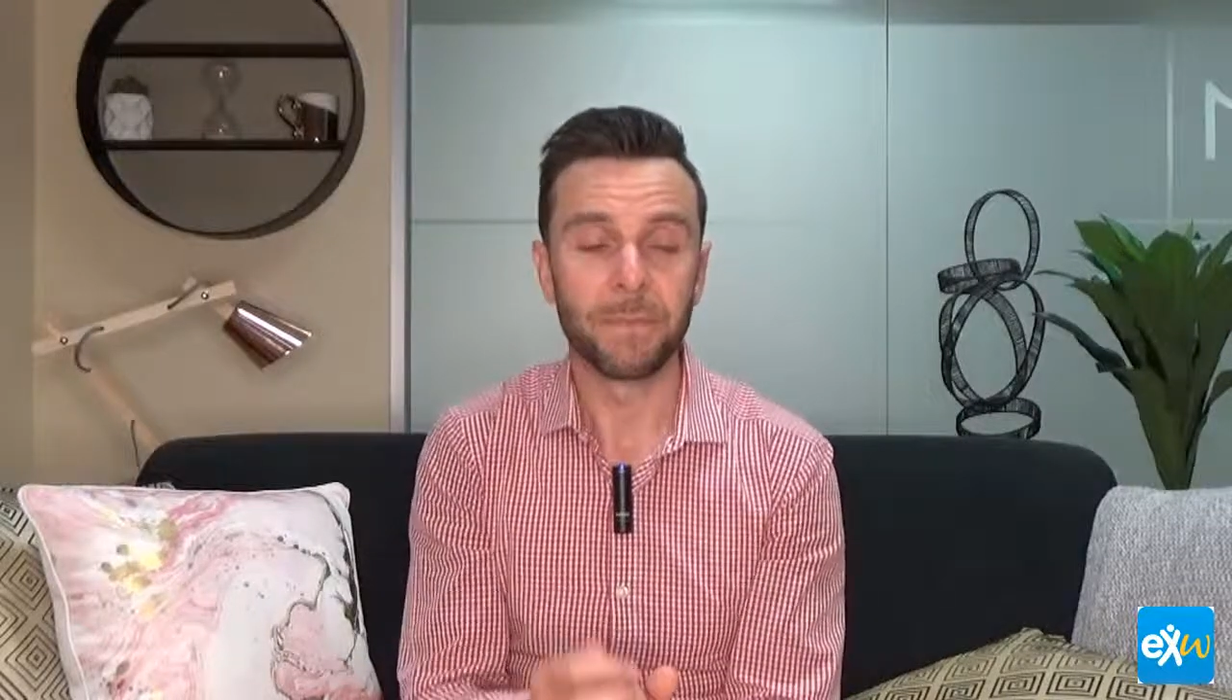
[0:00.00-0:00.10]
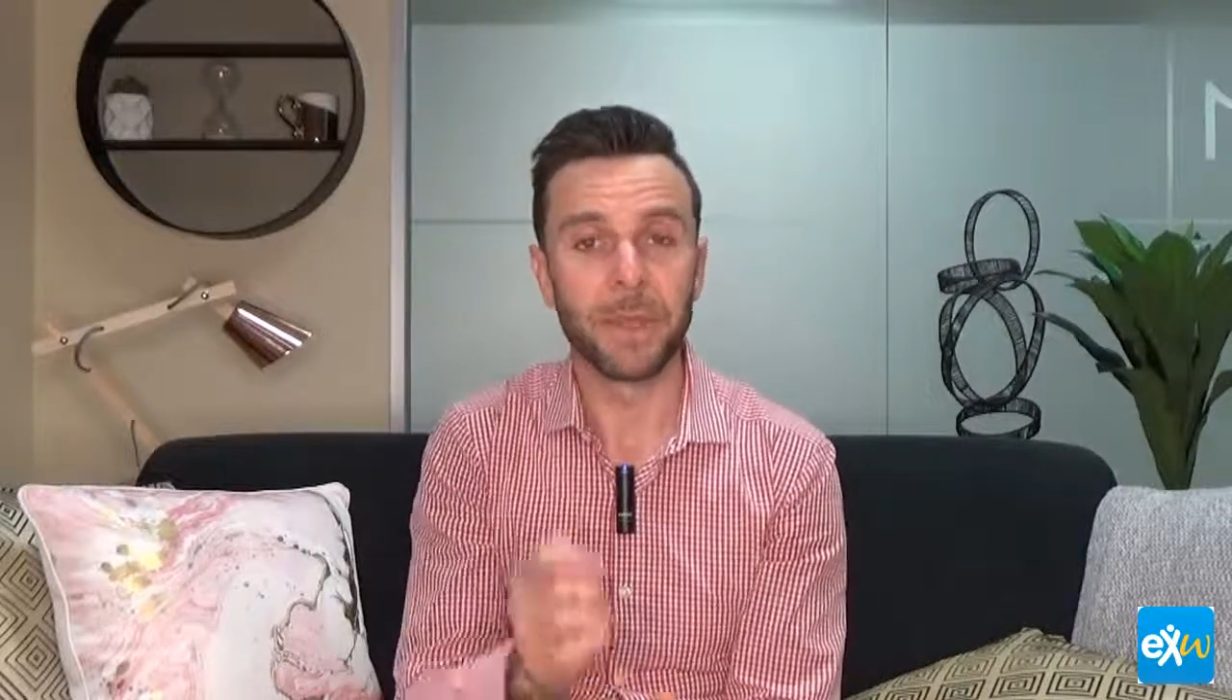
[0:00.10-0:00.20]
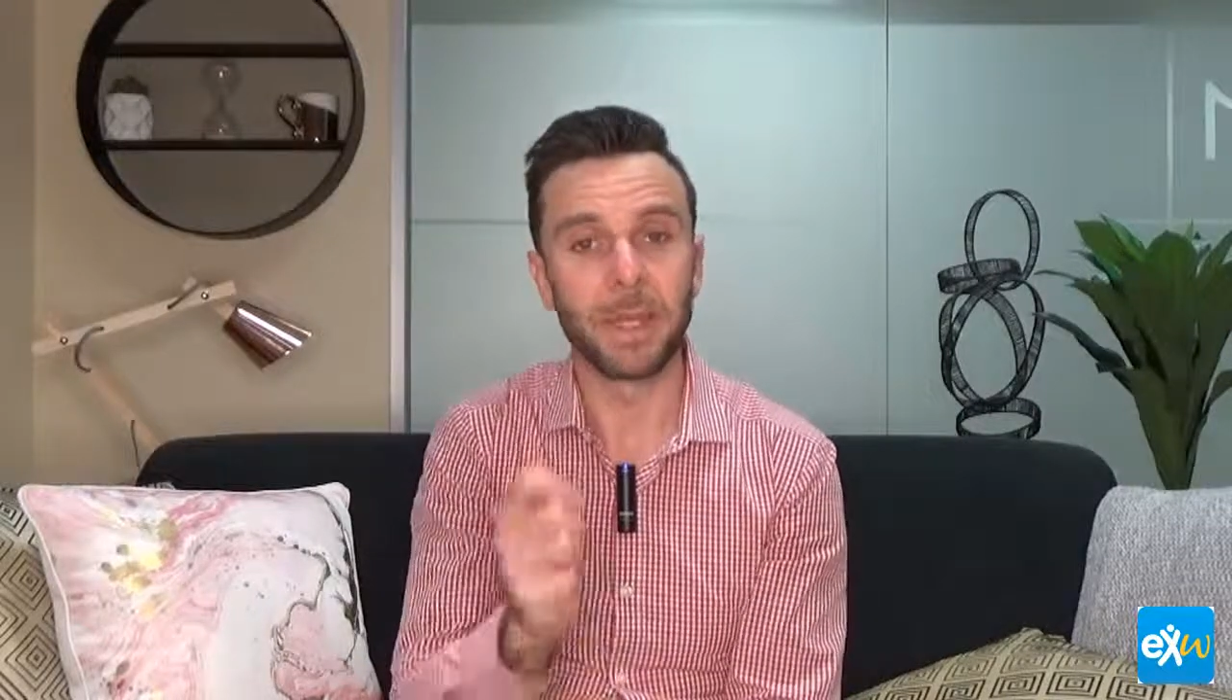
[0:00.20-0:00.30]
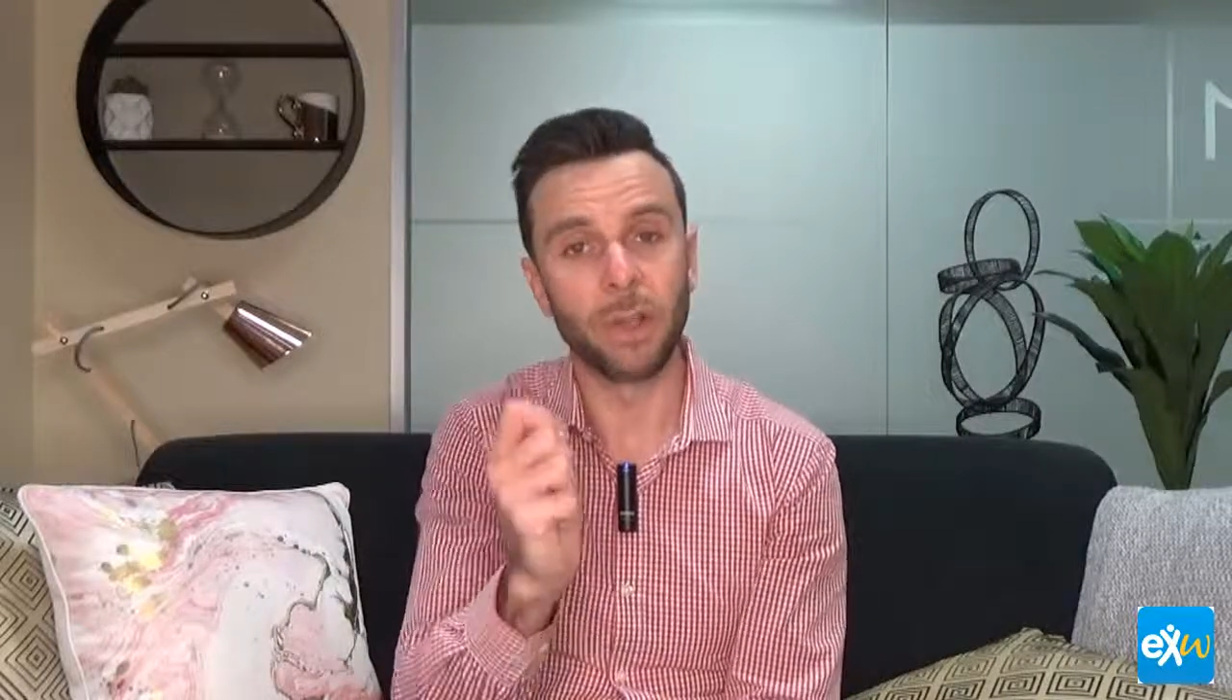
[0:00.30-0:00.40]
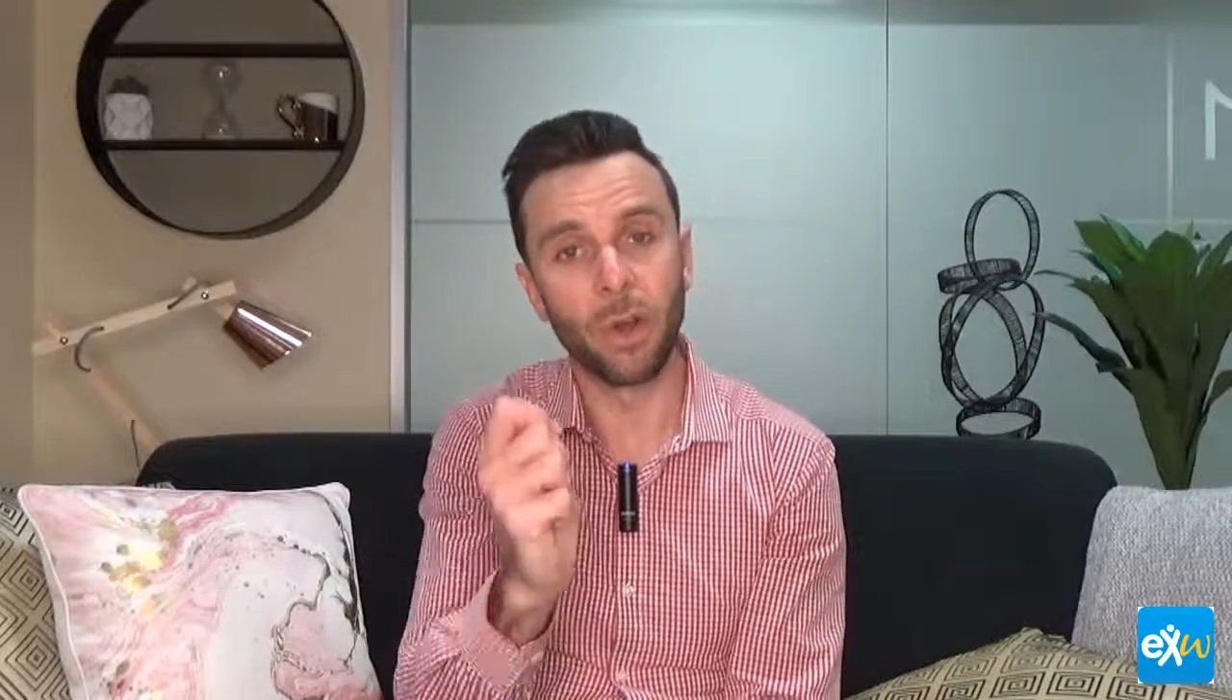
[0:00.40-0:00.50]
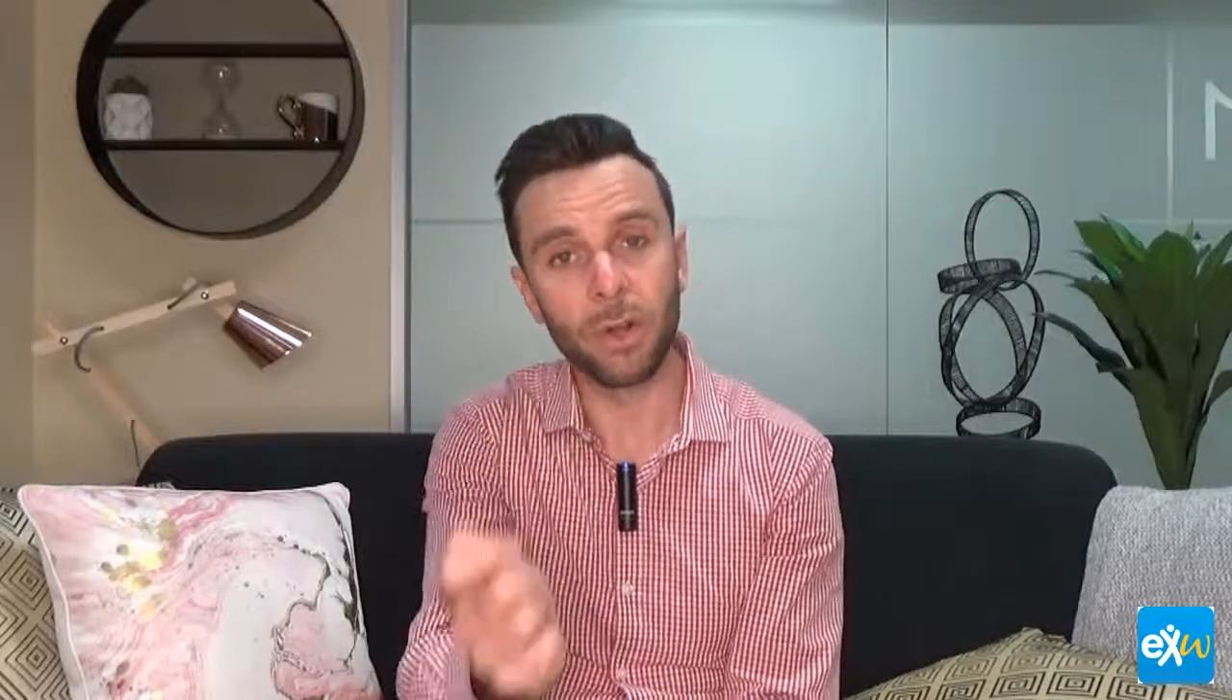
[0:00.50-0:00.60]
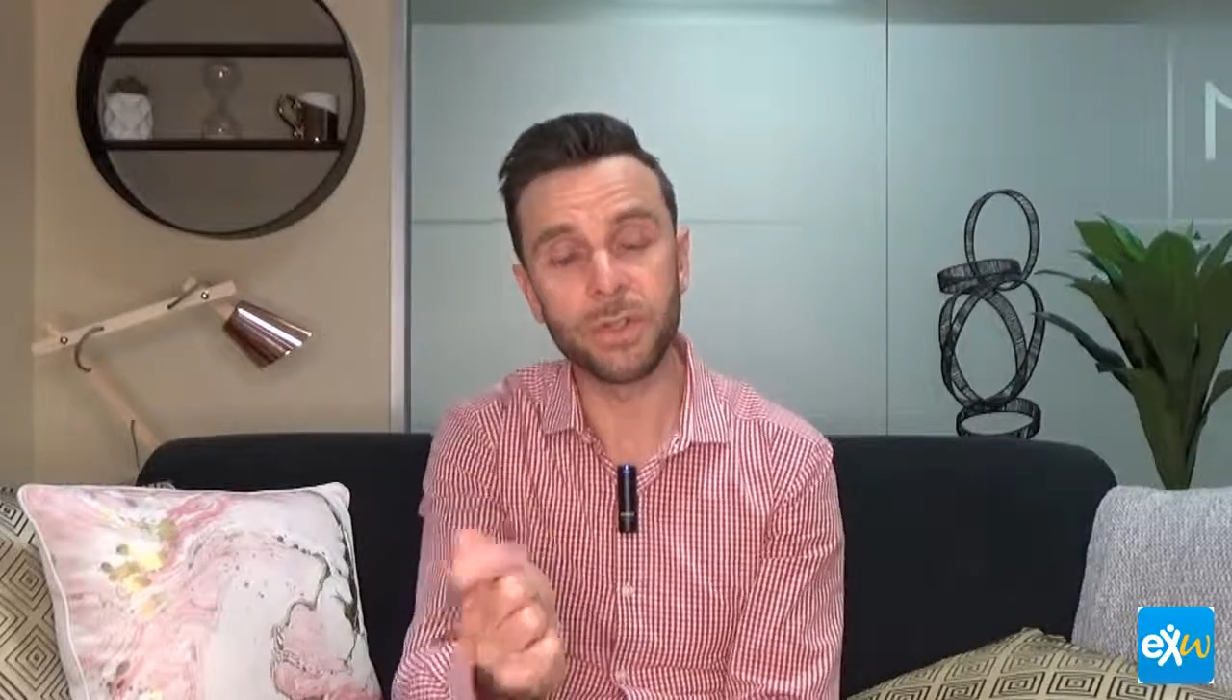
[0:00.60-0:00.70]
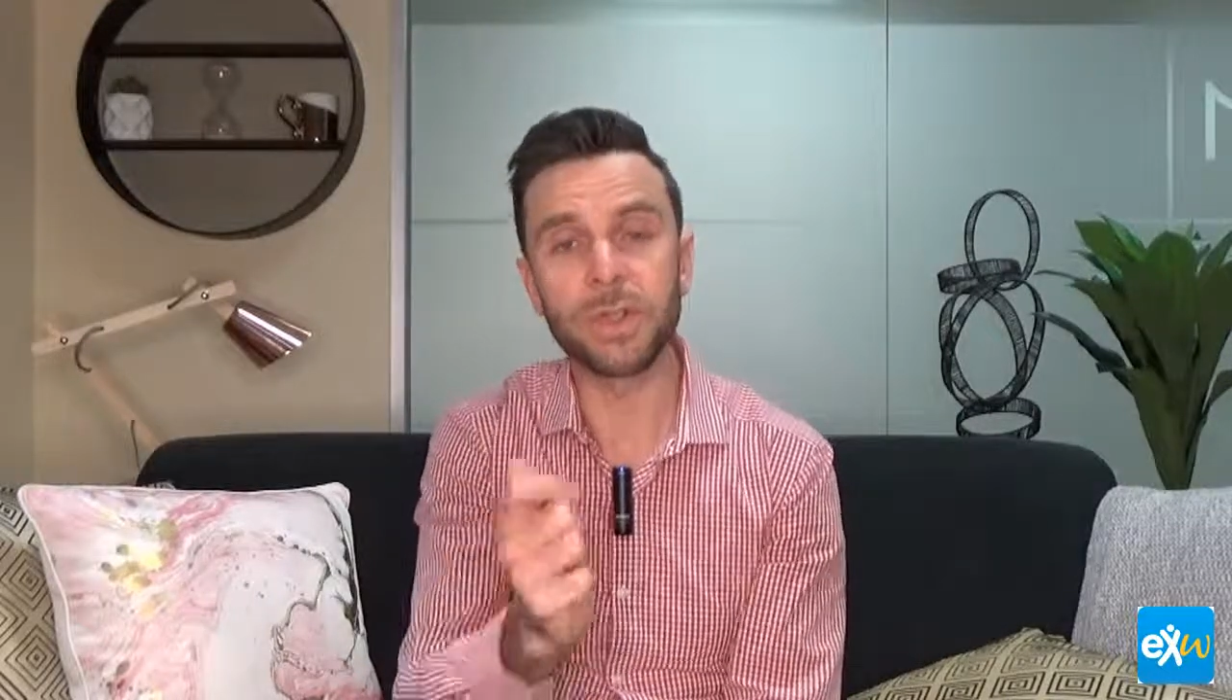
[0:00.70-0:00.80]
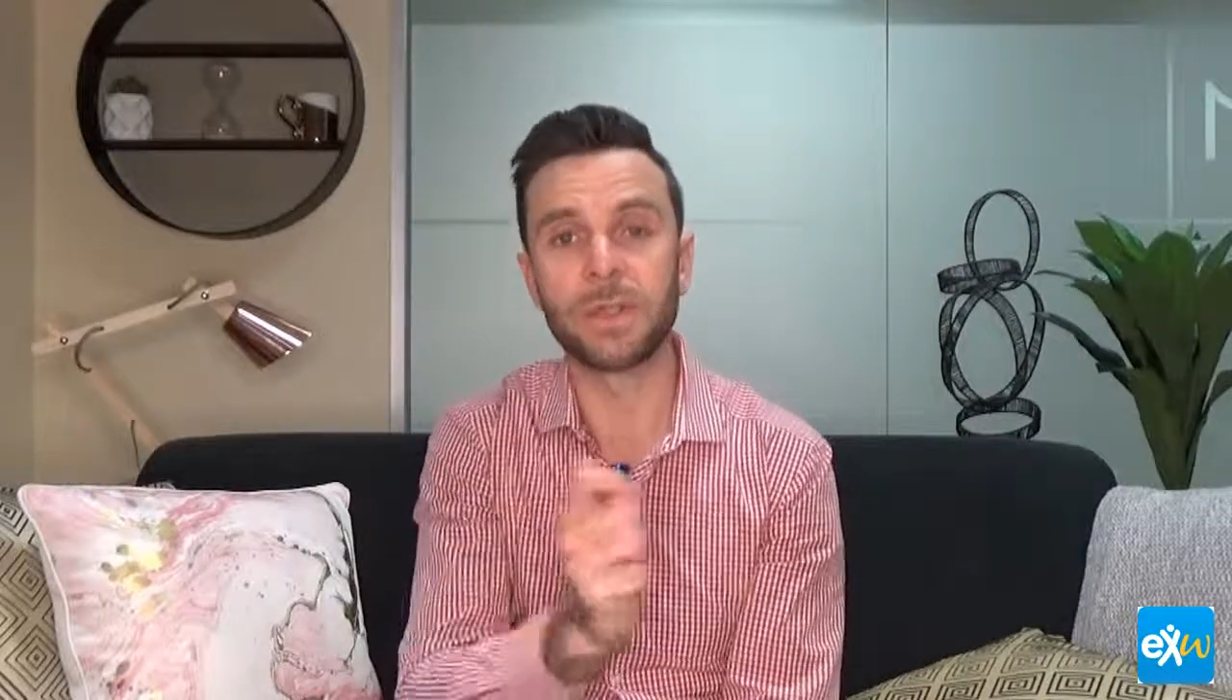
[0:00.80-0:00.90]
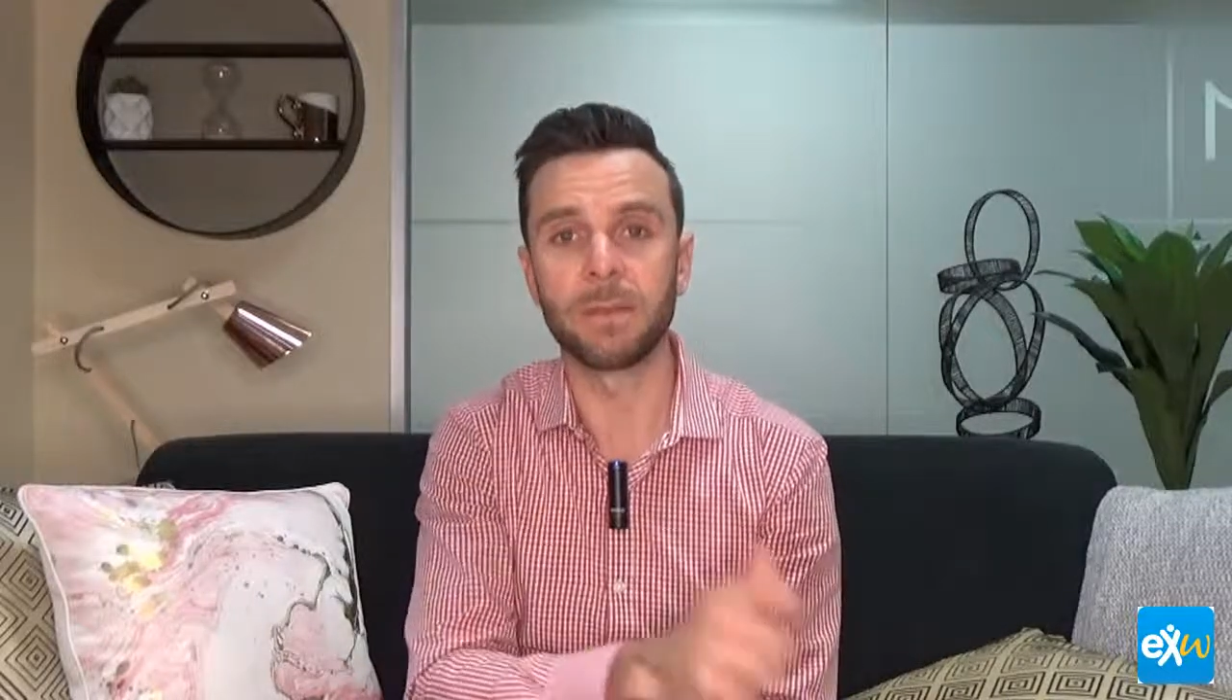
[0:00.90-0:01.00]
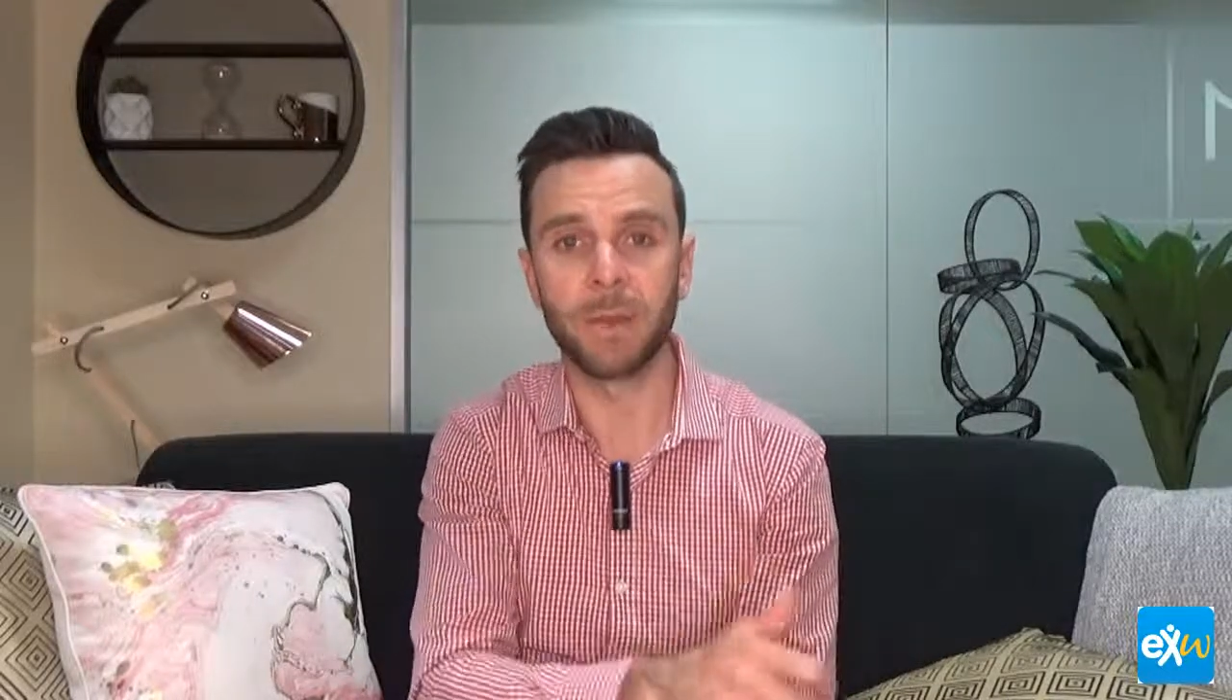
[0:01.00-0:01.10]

they're consciously